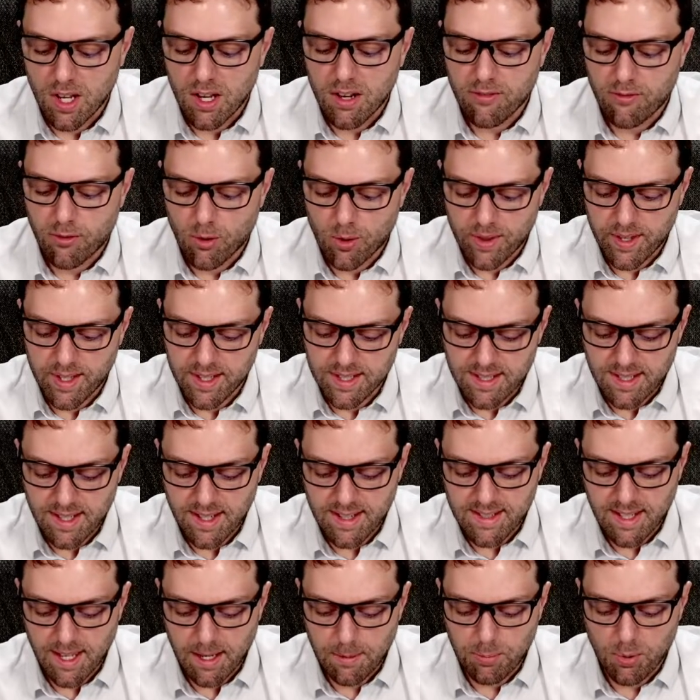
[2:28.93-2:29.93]
For this
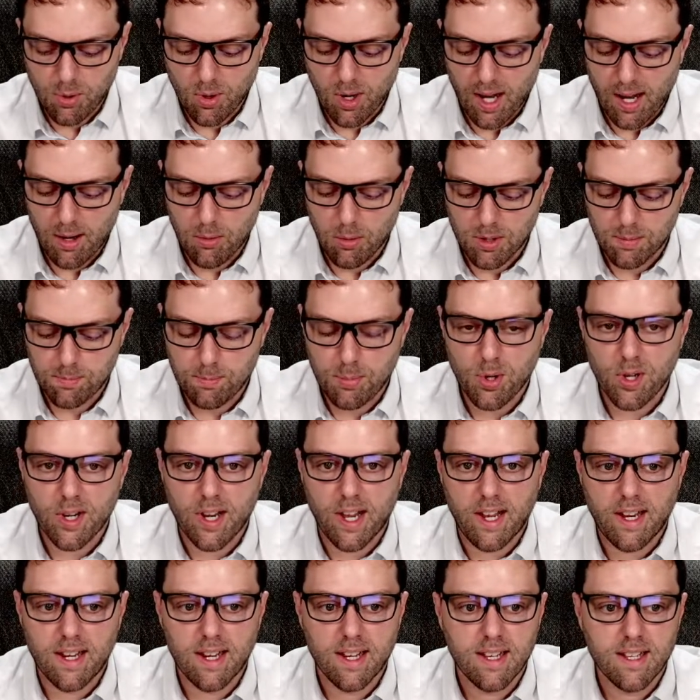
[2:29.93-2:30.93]
example, I will put
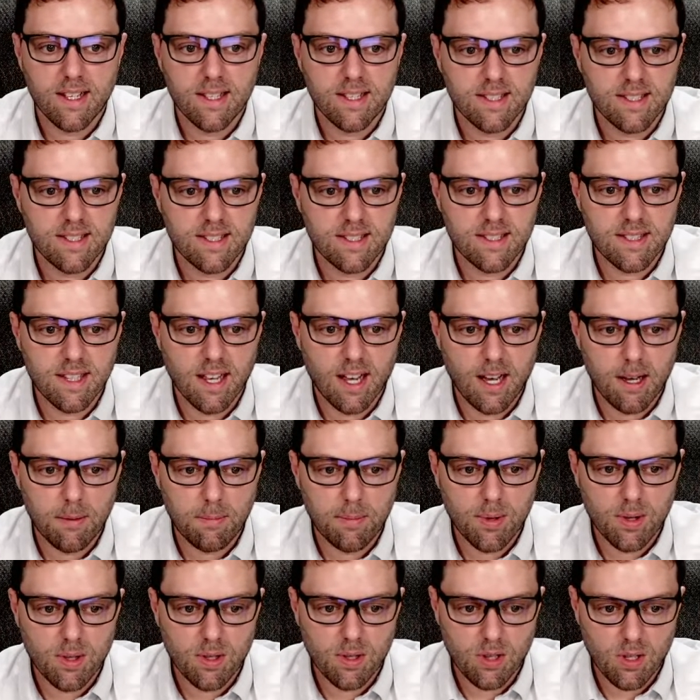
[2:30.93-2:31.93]
in
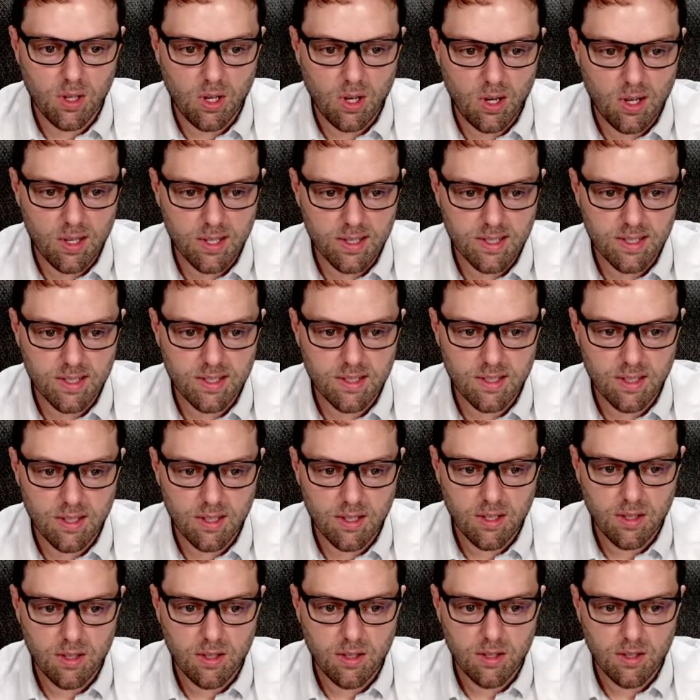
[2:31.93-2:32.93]
stop loss
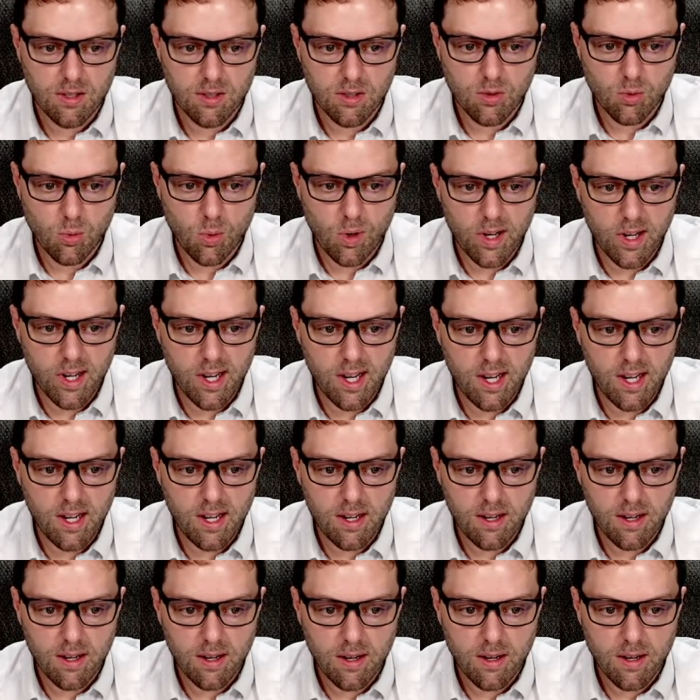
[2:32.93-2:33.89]
twenty,